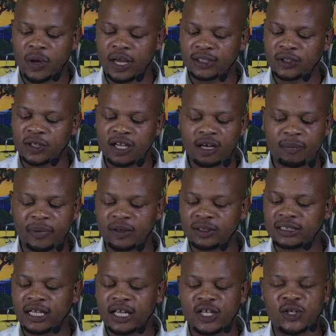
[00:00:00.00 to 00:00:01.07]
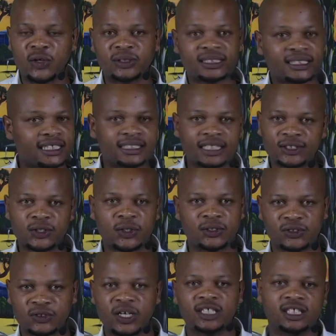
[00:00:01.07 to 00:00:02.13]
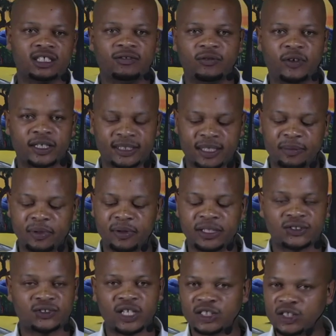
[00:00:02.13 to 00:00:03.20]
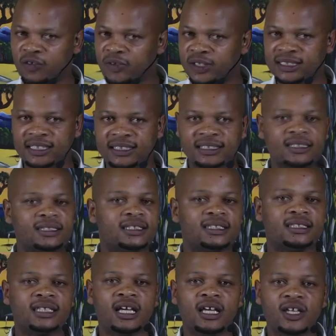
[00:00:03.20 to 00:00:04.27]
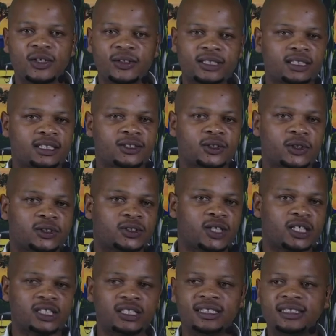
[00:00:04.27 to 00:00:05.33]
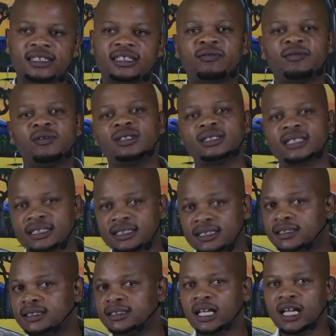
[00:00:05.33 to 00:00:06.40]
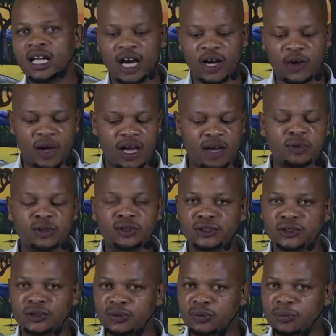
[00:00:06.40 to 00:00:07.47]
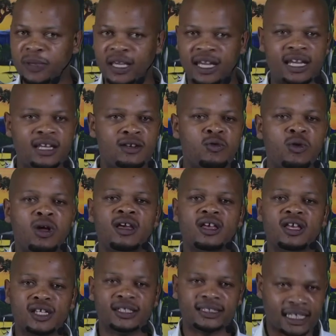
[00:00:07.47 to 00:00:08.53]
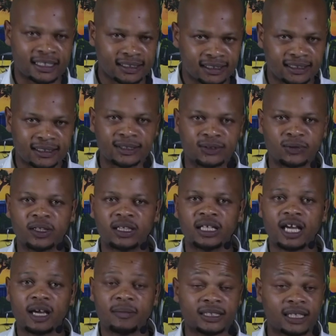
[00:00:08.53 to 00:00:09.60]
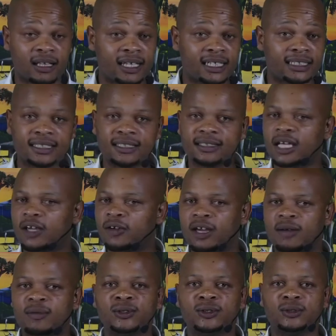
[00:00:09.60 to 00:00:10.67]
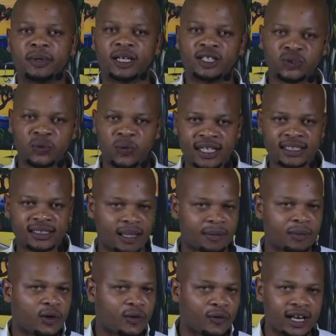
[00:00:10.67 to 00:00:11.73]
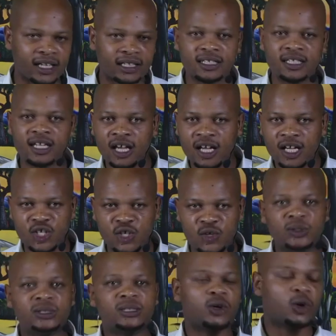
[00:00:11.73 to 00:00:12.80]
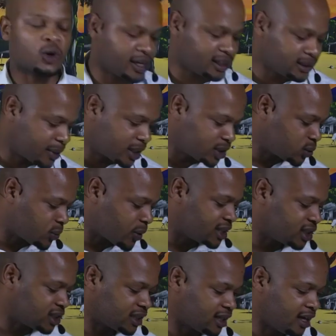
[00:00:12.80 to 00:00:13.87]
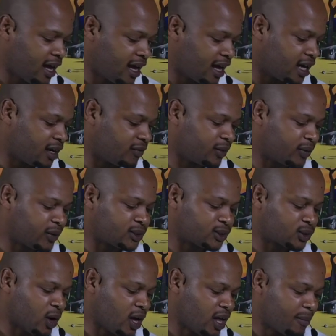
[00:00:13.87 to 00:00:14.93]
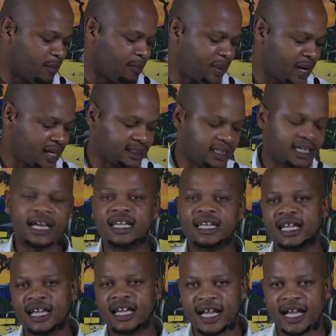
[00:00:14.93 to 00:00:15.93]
are talking about your sentence construction. For example, the structure of your sentences, your sentence construction. Is it a full sentence? Are you able to begin sentences with capital letters? Are you able to punctuate them correctly, use correct punctuation and everything? So basically,